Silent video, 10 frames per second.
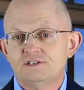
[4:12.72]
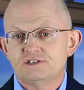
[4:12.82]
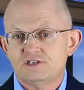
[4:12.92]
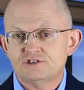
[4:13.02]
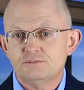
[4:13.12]
and
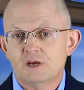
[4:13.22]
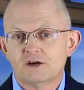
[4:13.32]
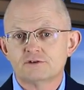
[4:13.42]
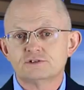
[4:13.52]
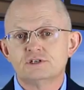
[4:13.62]
decision
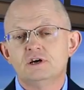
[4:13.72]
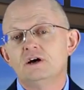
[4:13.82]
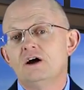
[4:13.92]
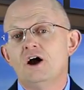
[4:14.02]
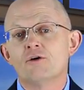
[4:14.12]
makers
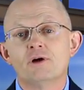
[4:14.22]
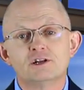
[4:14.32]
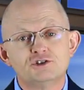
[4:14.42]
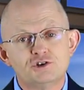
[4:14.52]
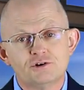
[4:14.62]
are
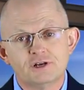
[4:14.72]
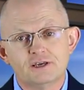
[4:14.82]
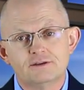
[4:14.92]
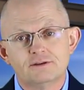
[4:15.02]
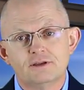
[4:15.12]
on a journey.